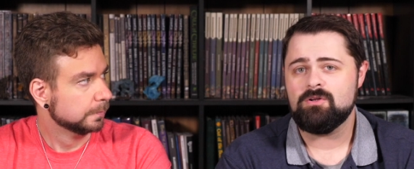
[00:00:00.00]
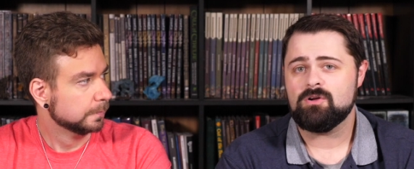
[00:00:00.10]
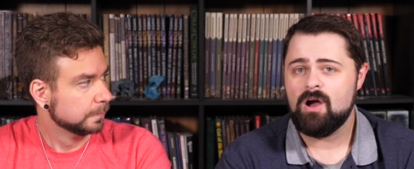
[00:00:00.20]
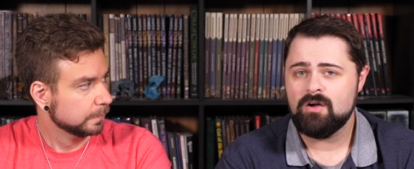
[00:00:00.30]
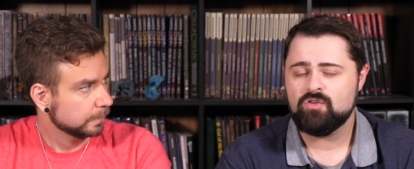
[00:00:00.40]
Speaker 1: your
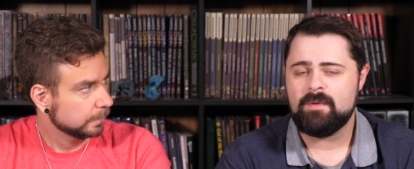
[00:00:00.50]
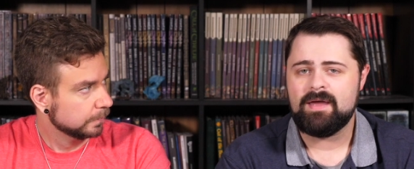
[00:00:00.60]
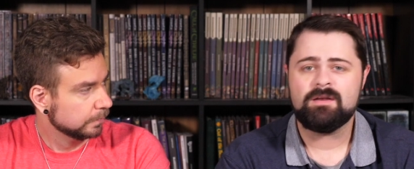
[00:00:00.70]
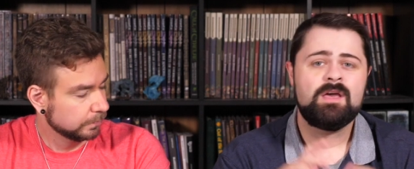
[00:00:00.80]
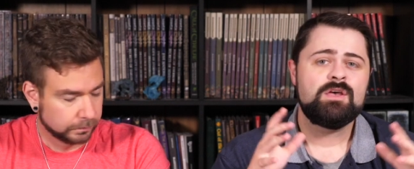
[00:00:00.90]

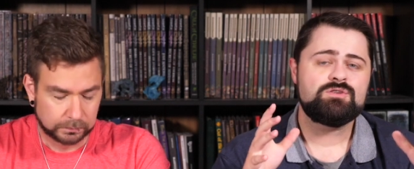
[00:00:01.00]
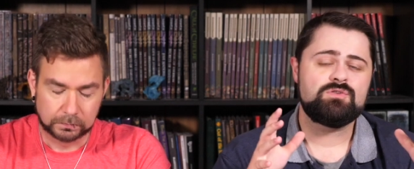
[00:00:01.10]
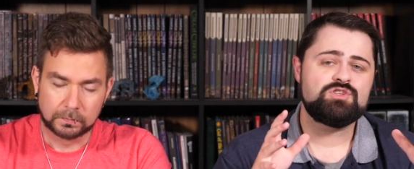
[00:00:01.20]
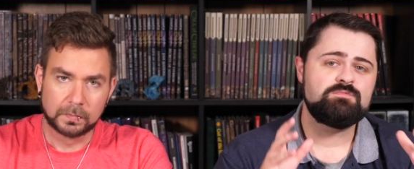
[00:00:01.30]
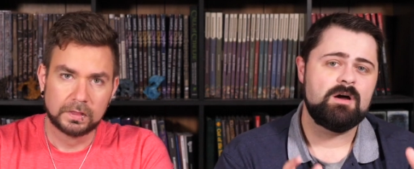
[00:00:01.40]
contraband. So the
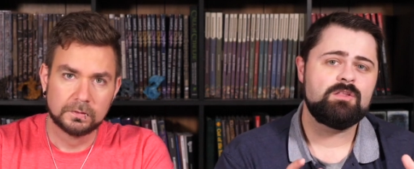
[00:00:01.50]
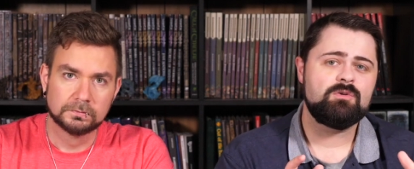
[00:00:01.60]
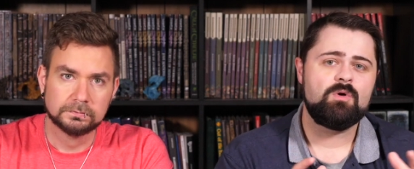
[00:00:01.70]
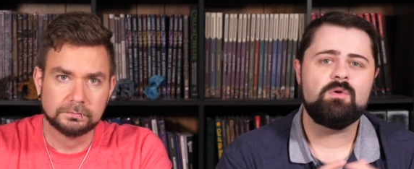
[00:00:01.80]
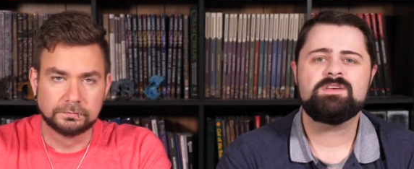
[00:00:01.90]
Smuggler
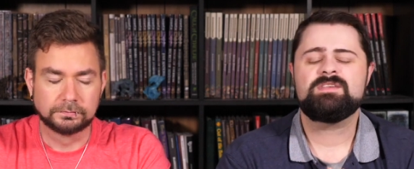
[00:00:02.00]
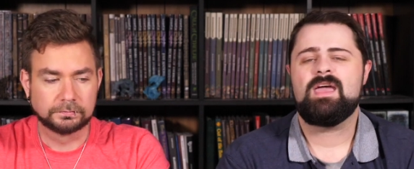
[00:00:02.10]
Rogue is